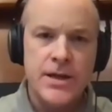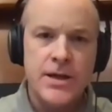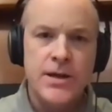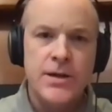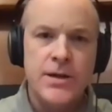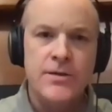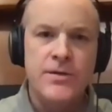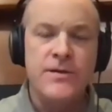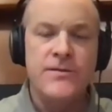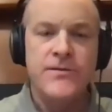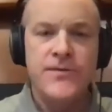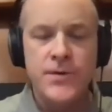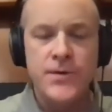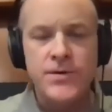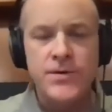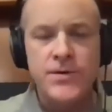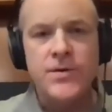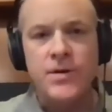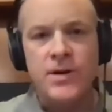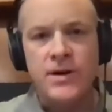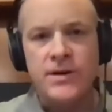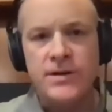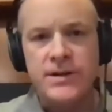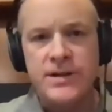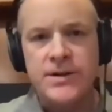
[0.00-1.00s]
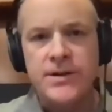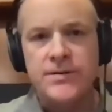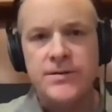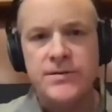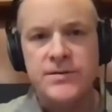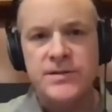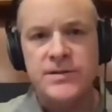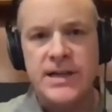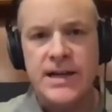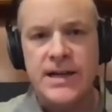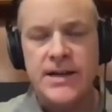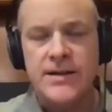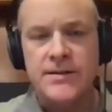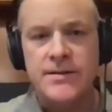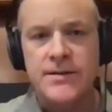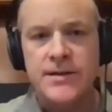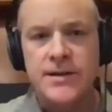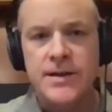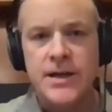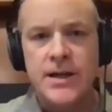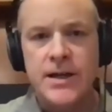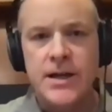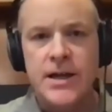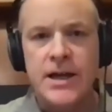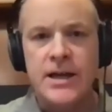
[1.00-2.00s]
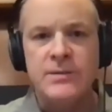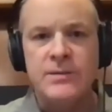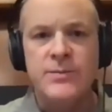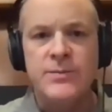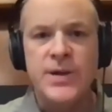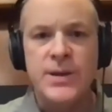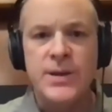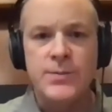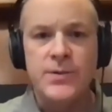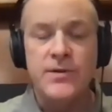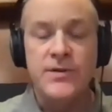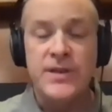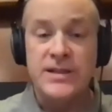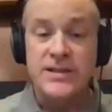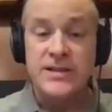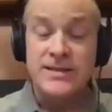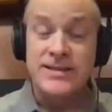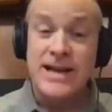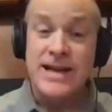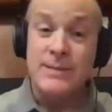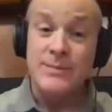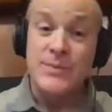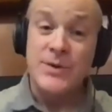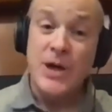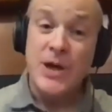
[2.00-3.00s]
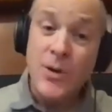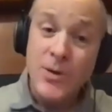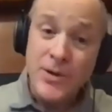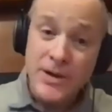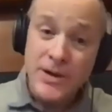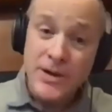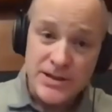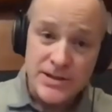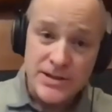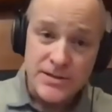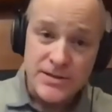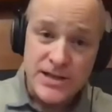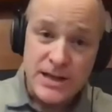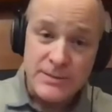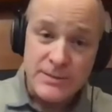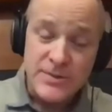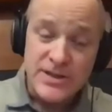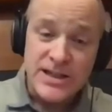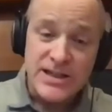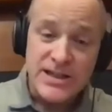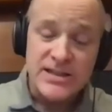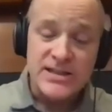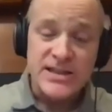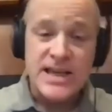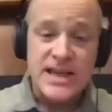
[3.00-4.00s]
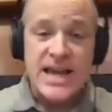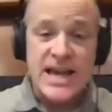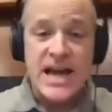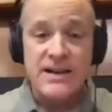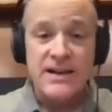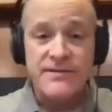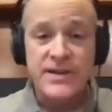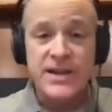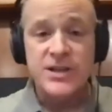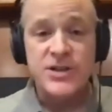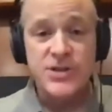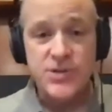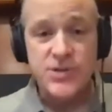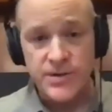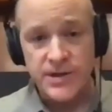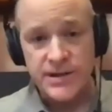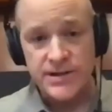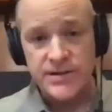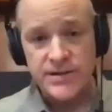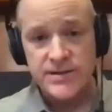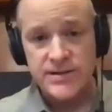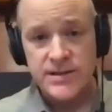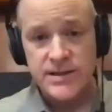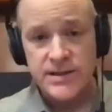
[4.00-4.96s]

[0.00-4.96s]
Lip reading: the food quality goes down and people then stop going to that because they have a choice.